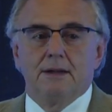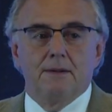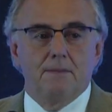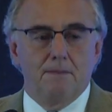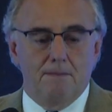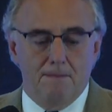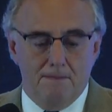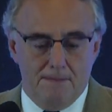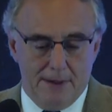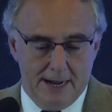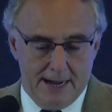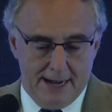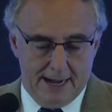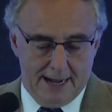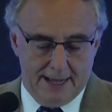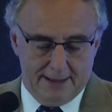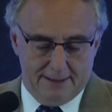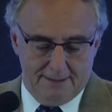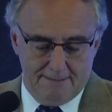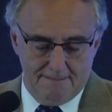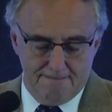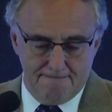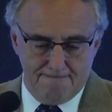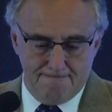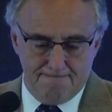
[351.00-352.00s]

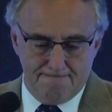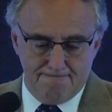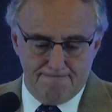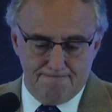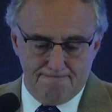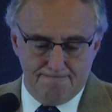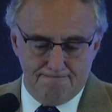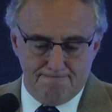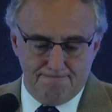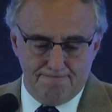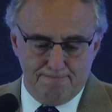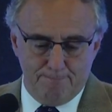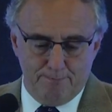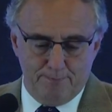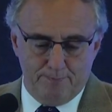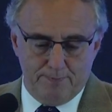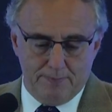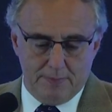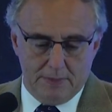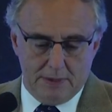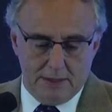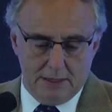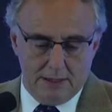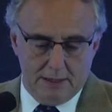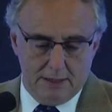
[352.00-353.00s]
But
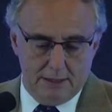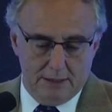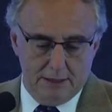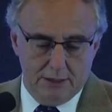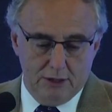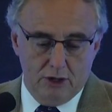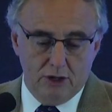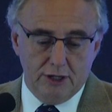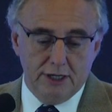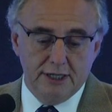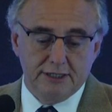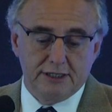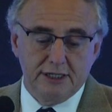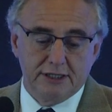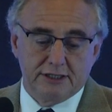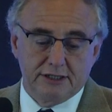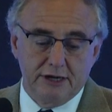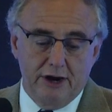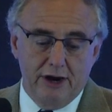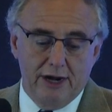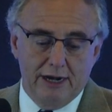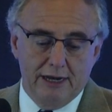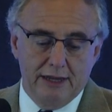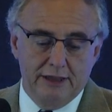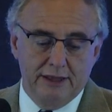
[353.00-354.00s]
not
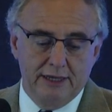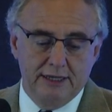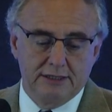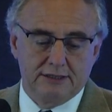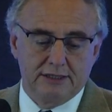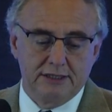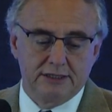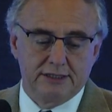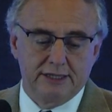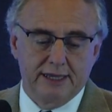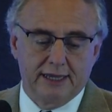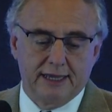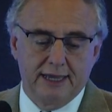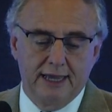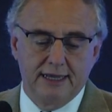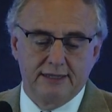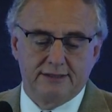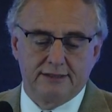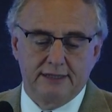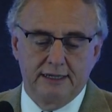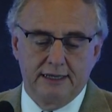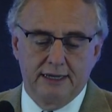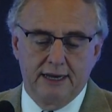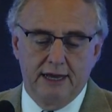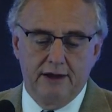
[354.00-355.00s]
necessarily this is the
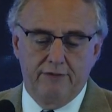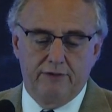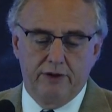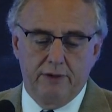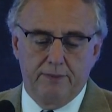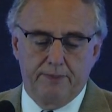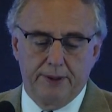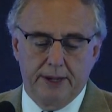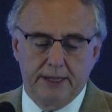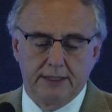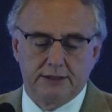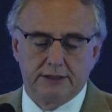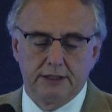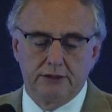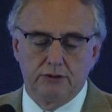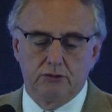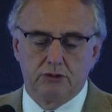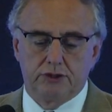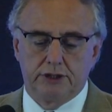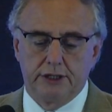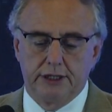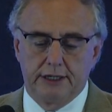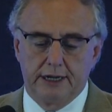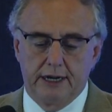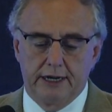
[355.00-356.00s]
case in every patient. You
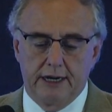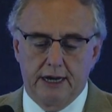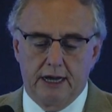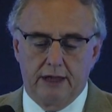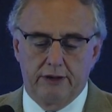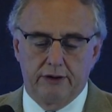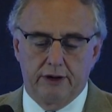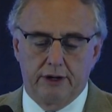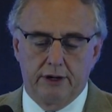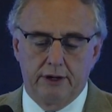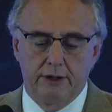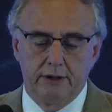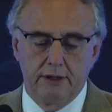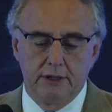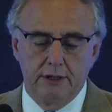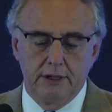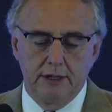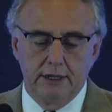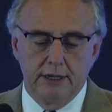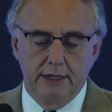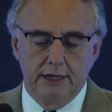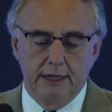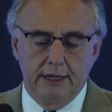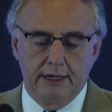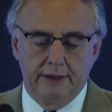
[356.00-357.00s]
see
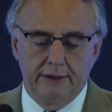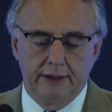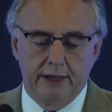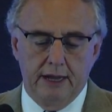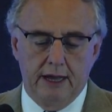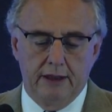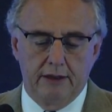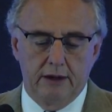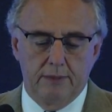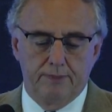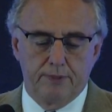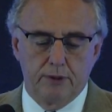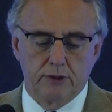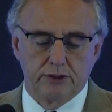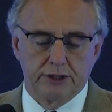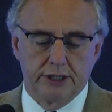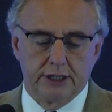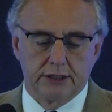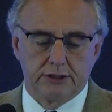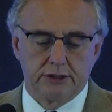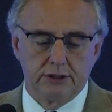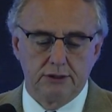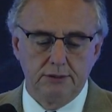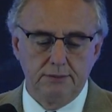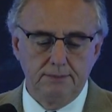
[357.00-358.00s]
in the other
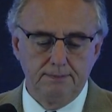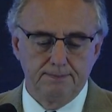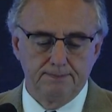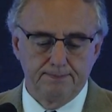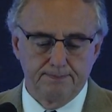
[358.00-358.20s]
projection.